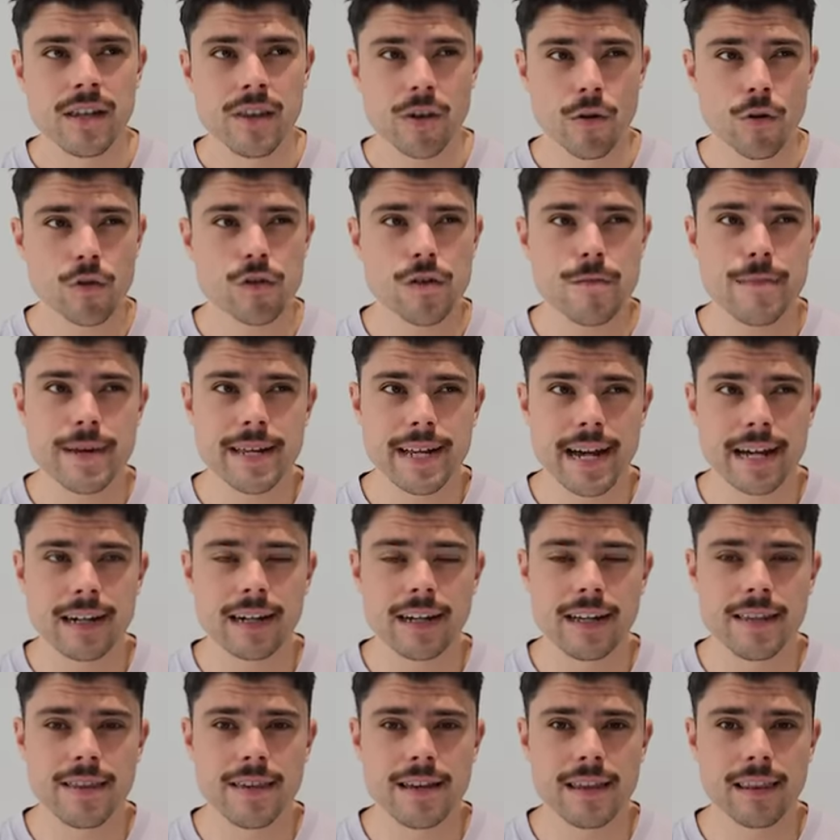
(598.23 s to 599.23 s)
They also beat
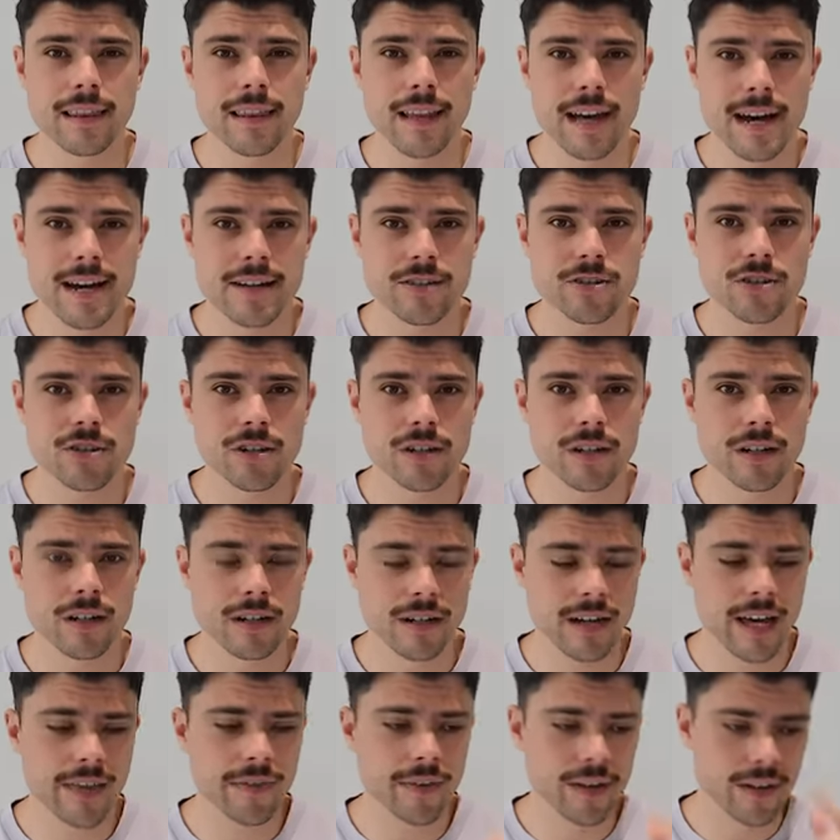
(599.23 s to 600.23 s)
Adelaide there last
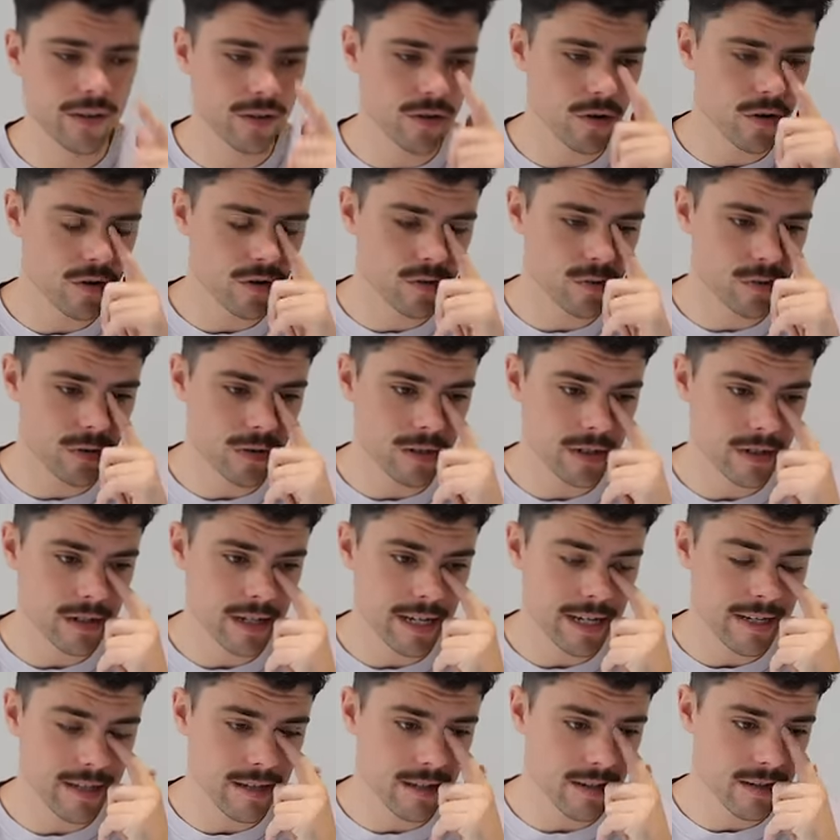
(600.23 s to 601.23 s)
year, and the Crows were a
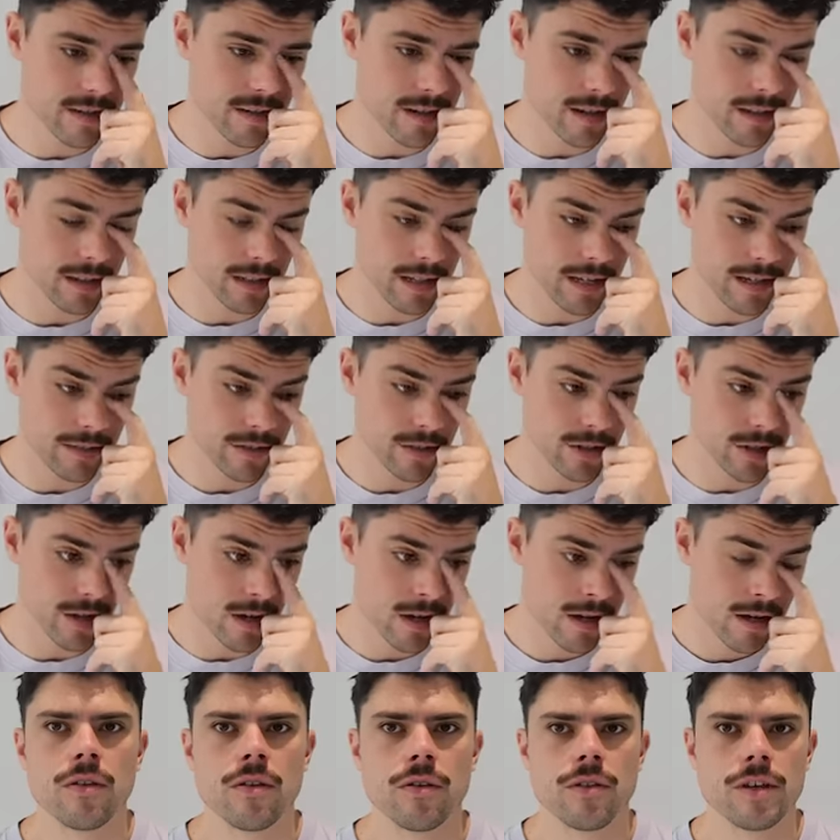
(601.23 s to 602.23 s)
decent side last year.